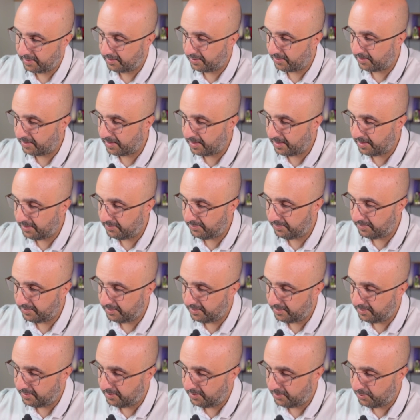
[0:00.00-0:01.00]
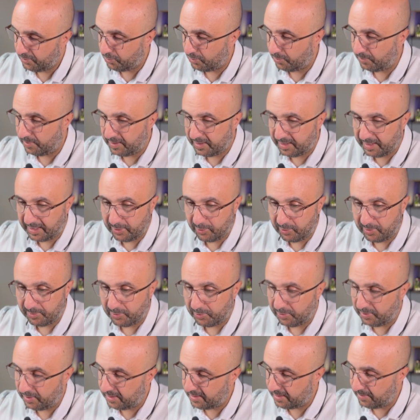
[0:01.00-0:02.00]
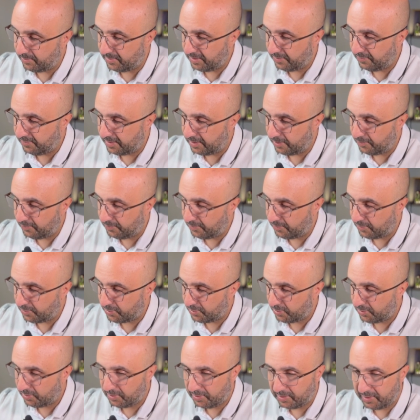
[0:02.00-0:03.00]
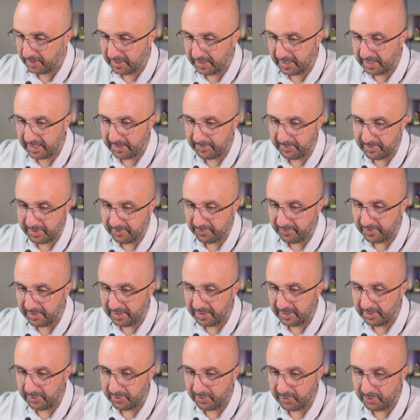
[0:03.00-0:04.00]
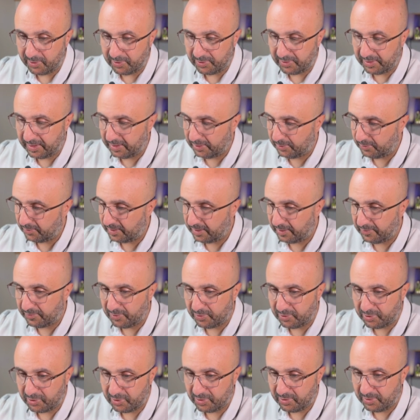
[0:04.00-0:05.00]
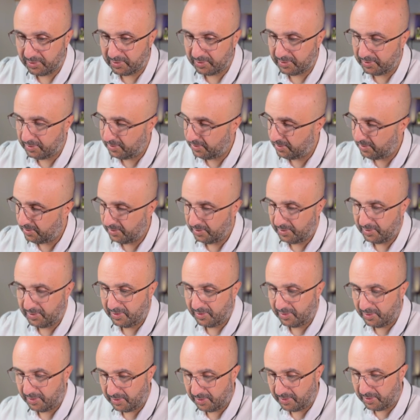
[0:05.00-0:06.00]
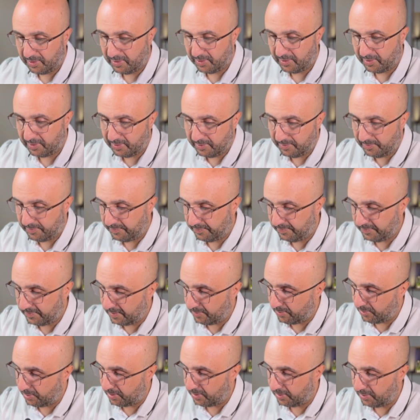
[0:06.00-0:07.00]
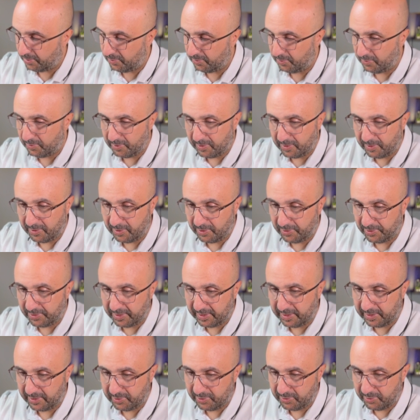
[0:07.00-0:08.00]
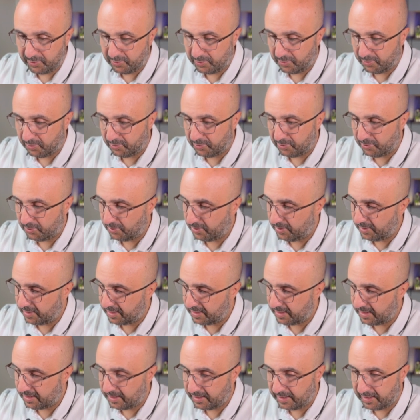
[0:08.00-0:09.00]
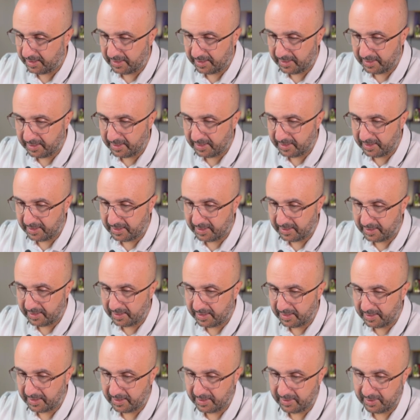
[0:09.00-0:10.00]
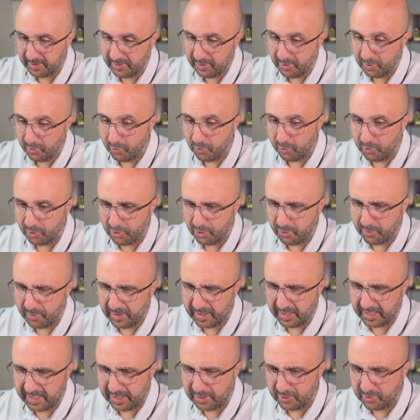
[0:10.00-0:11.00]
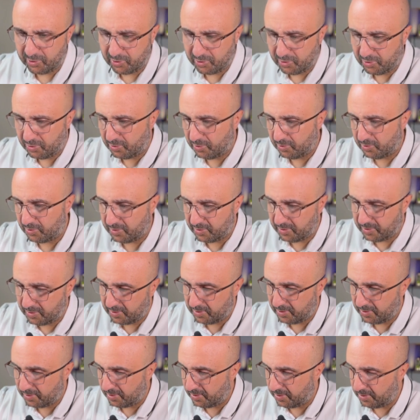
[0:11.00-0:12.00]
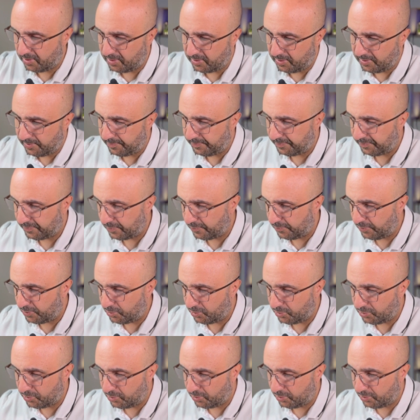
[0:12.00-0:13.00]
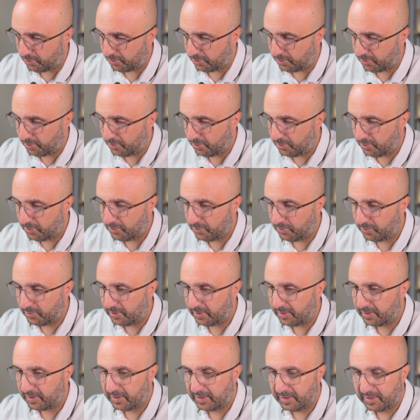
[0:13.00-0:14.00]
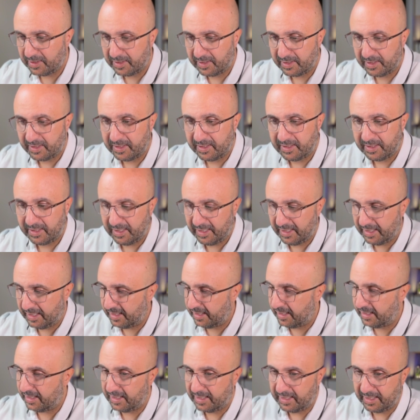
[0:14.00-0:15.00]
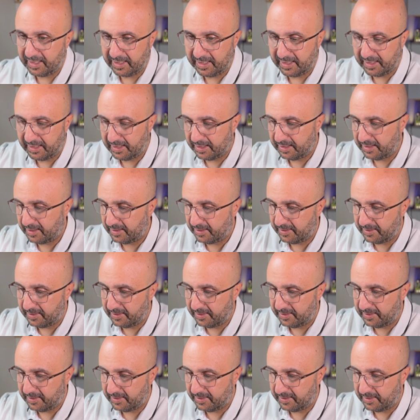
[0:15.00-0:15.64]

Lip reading: Okay, so basically what I'm doing is I'm defining a function, and then I'm defining the content of that function. I'm going to do Alt-Enter to go to the next line. Or you know what, I can just use Visual Studio Code and